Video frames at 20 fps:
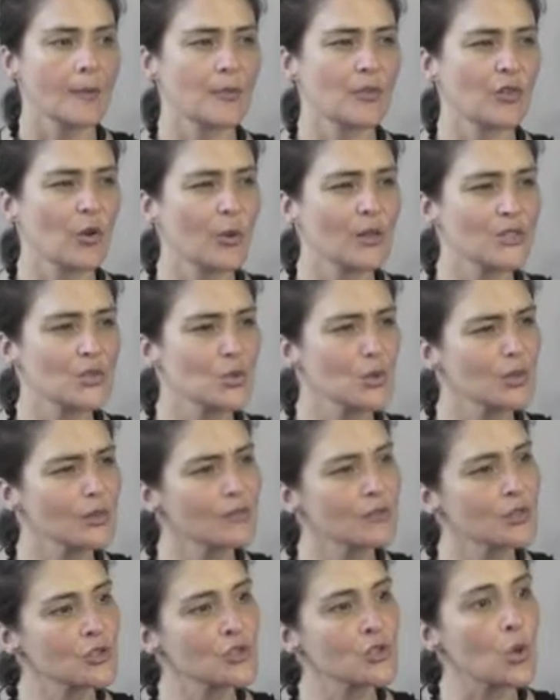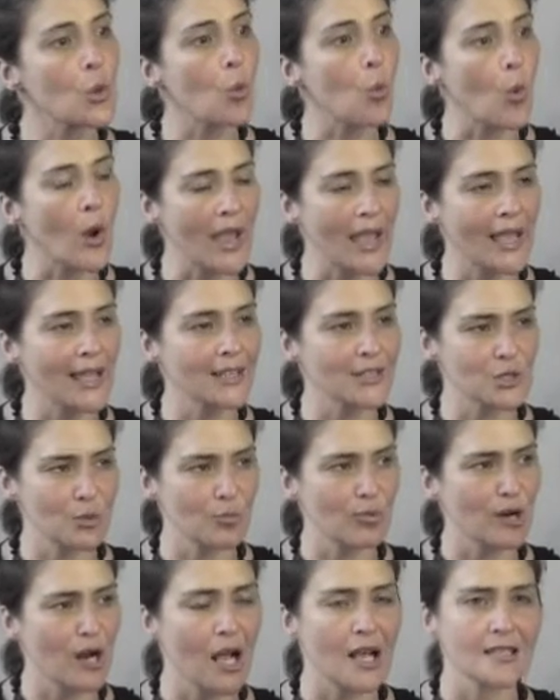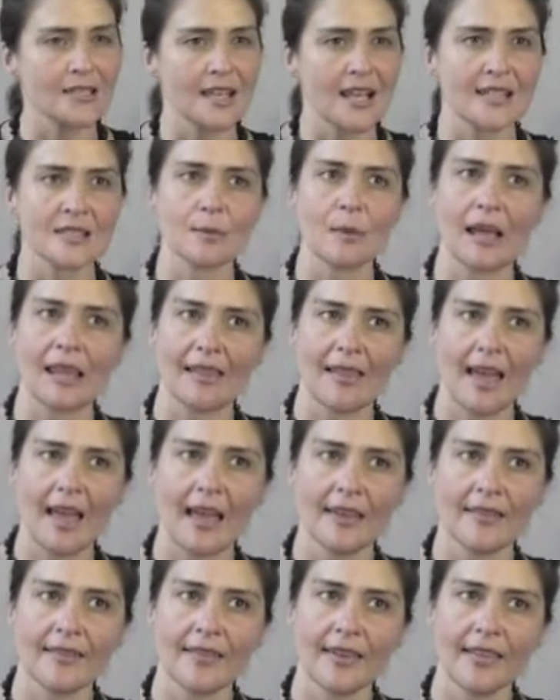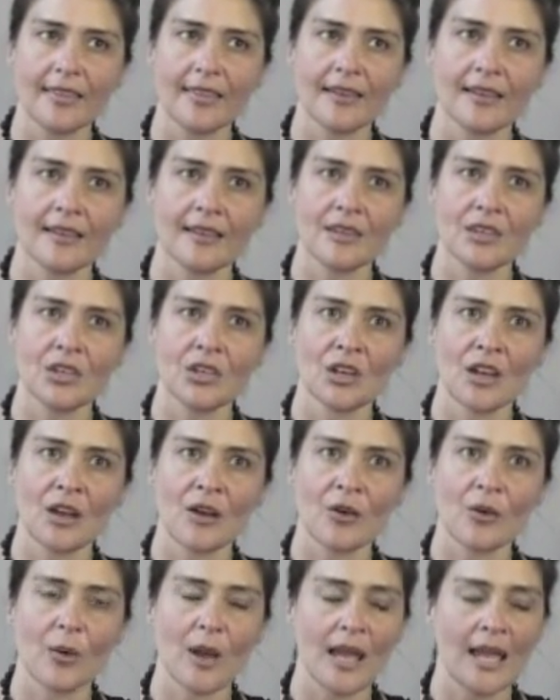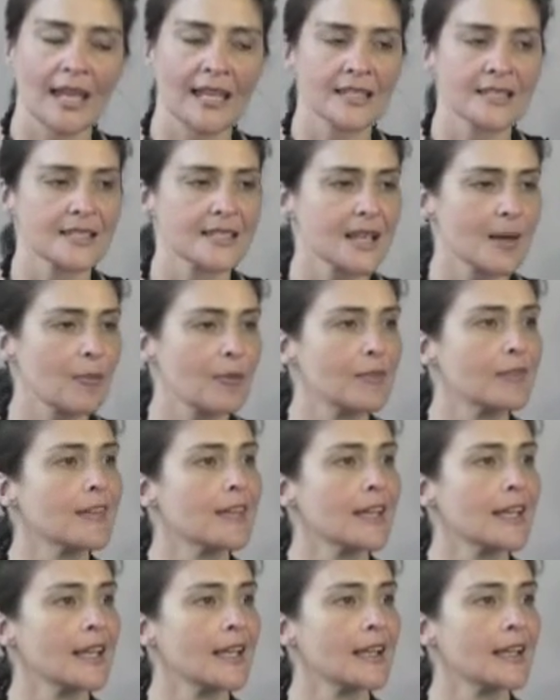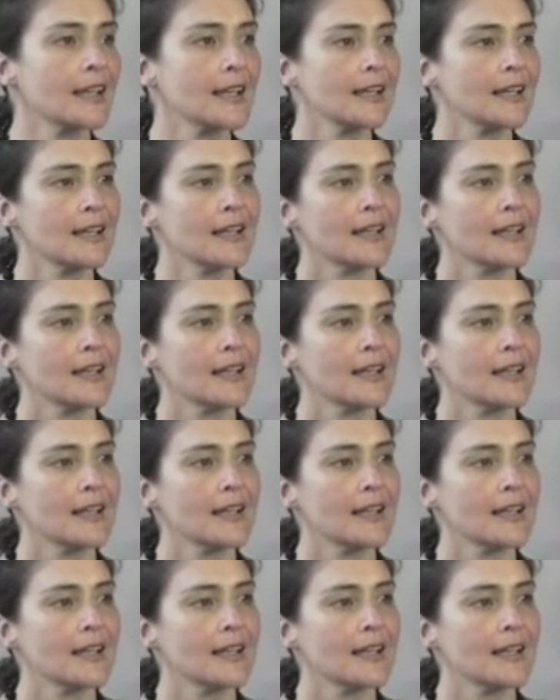So it's sort of just a way to process my life, I think, you know, and some of it